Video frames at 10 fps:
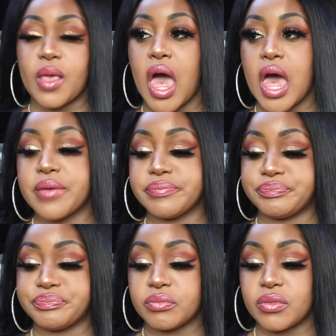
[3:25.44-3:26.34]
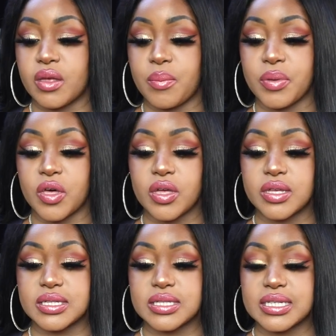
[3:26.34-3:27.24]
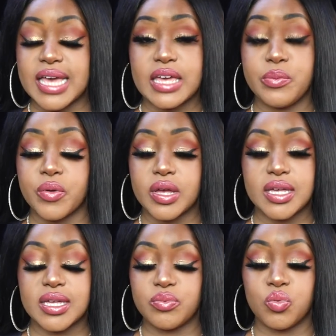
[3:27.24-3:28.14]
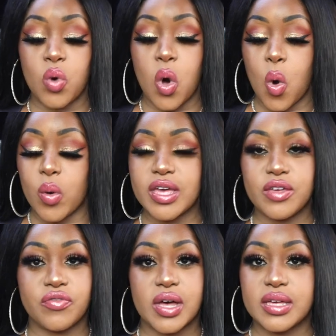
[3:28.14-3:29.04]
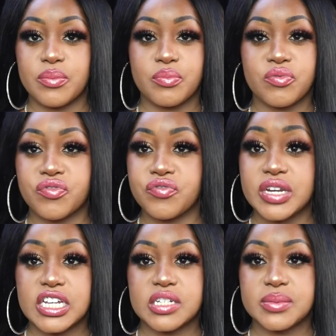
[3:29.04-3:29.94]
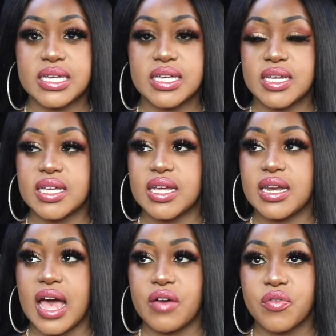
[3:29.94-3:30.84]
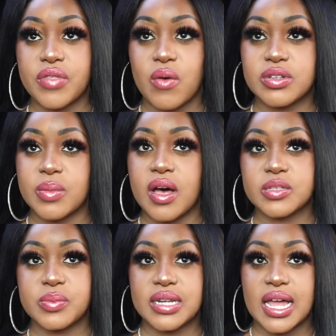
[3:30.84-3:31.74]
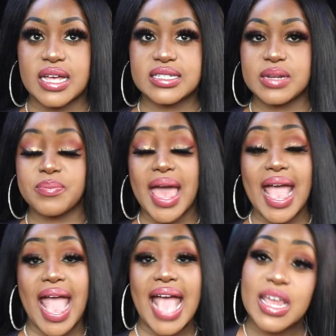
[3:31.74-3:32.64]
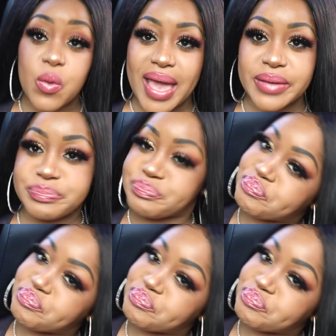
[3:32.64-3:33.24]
um because yeah he he woo he fucking finished me like I thought that was my husband like I said but anyway